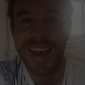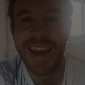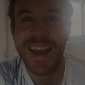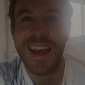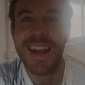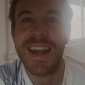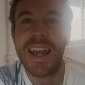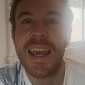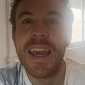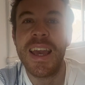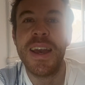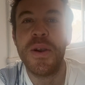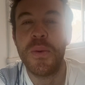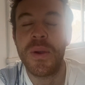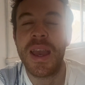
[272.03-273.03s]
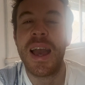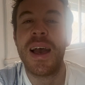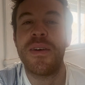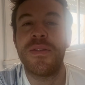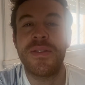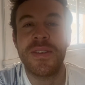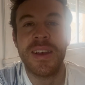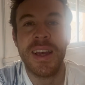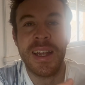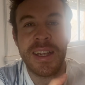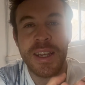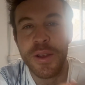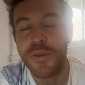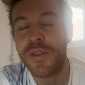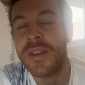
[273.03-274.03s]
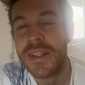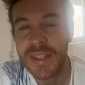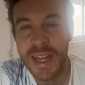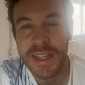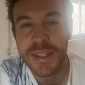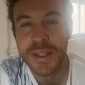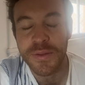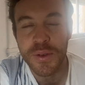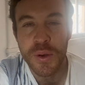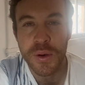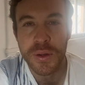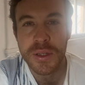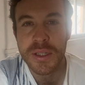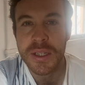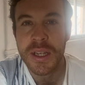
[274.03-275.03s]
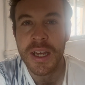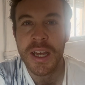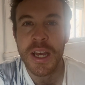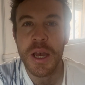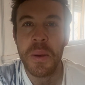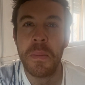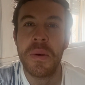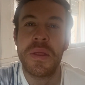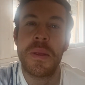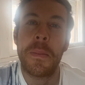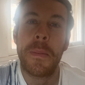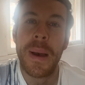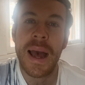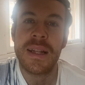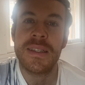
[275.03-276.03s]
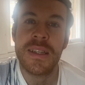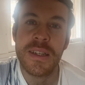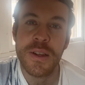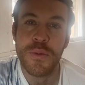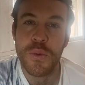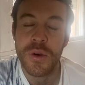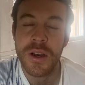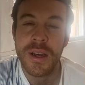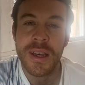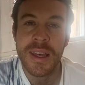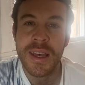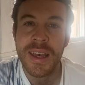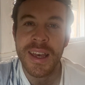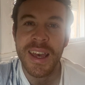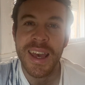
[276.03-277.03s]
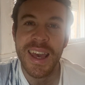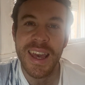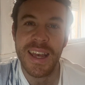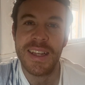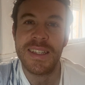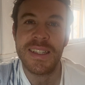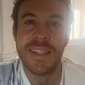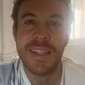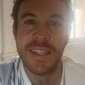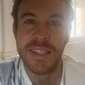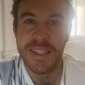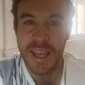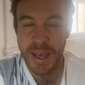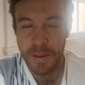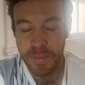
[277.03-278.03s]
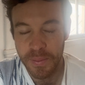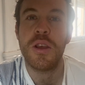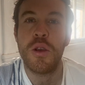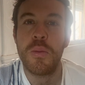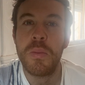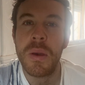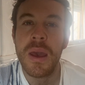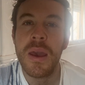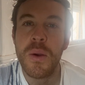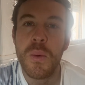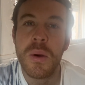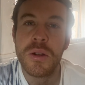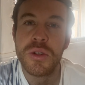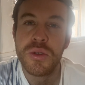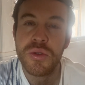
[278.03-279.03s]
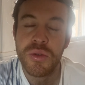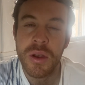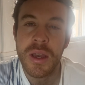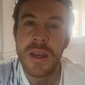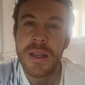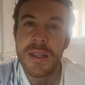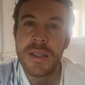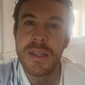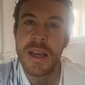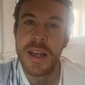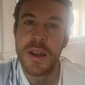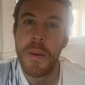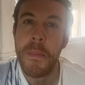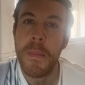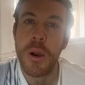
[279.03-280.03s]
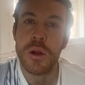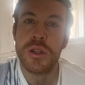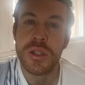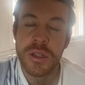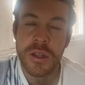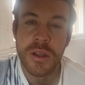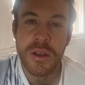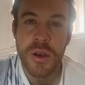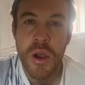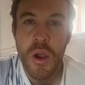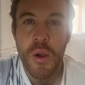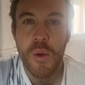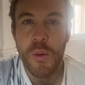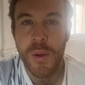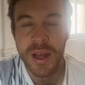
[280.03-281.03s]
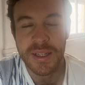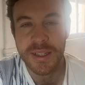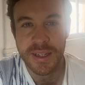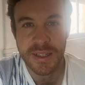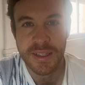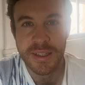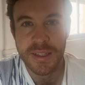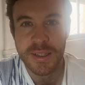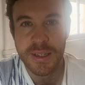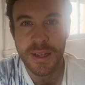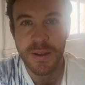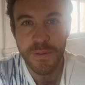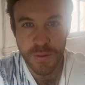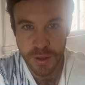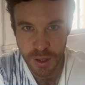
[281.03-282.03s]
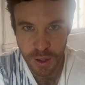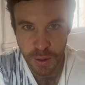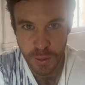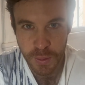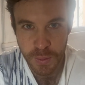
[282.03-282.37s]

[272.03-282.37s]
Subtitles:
And here we have a different sense, of course, but the pattern of work is the same. You pick what triggers an emotional resonance for you,